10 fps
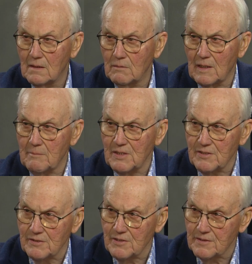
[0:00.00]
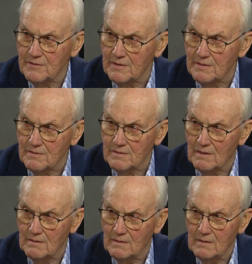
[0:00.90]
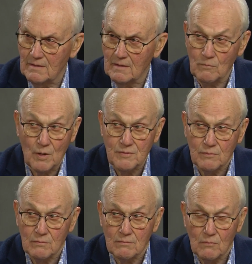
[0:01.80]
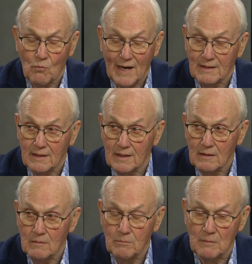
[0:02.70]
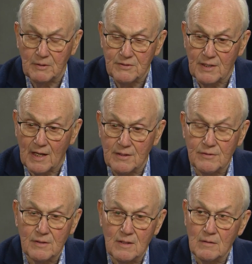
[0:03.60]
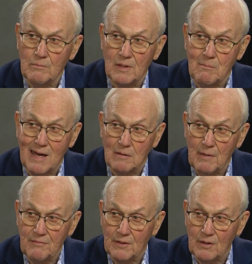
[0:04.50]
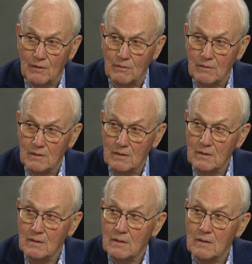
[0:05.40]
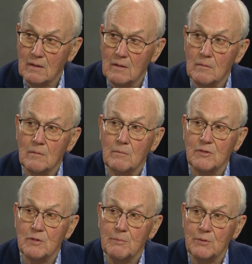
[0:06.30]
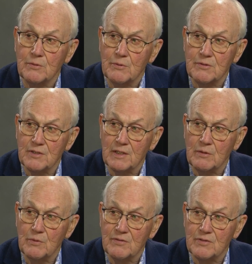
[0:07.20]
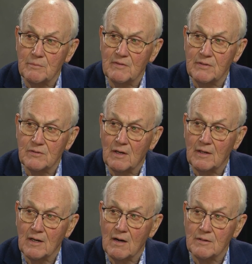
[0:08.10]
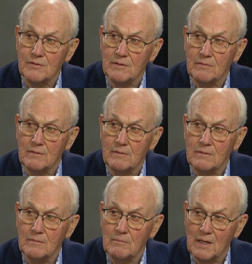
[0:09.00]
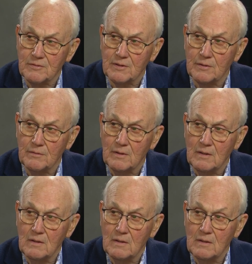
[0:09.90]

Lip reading: Well, let me suggest this. Wasn't widely publicized. But about a month ago, Mr. Putin was sitting with some of his oligarchs in Moscow